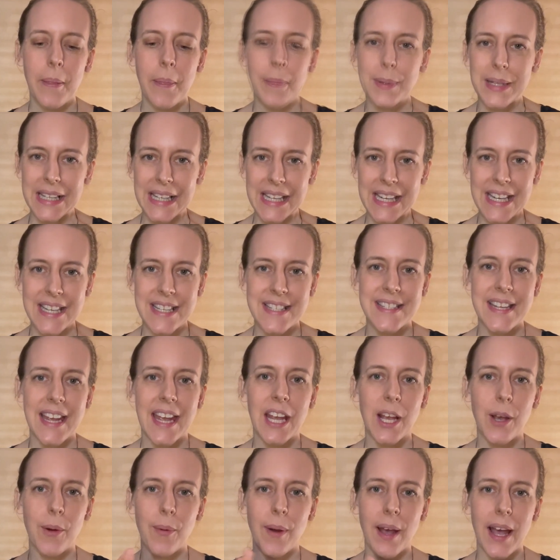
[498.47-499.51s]
Please
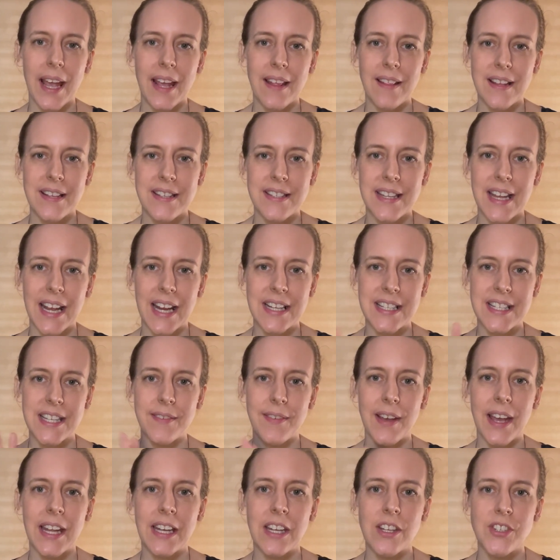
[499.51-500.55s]
take away this
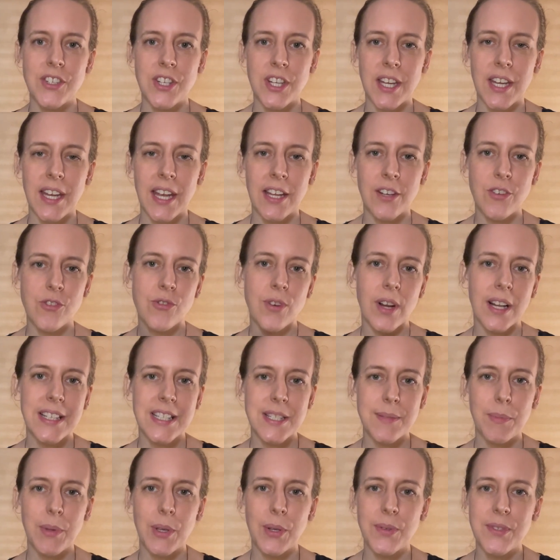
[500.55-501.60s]
negative energy and
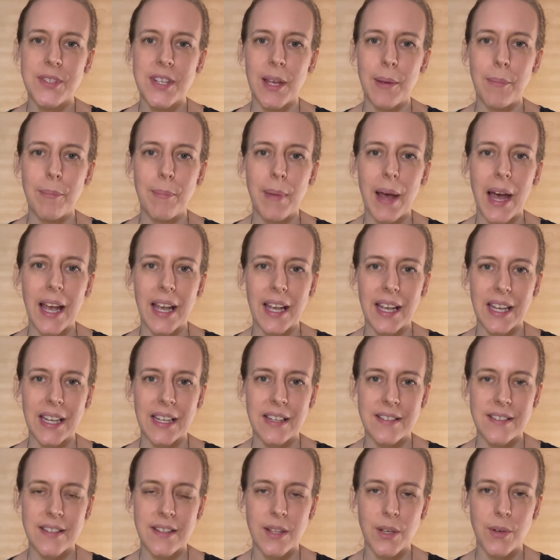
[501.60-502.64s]
transmute it back
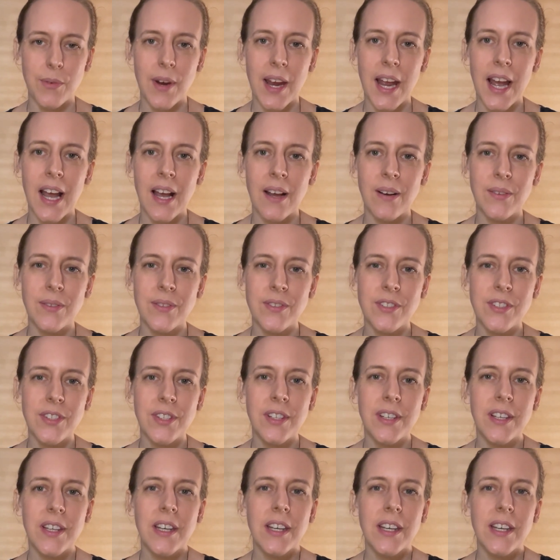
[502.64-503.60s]
into the ground."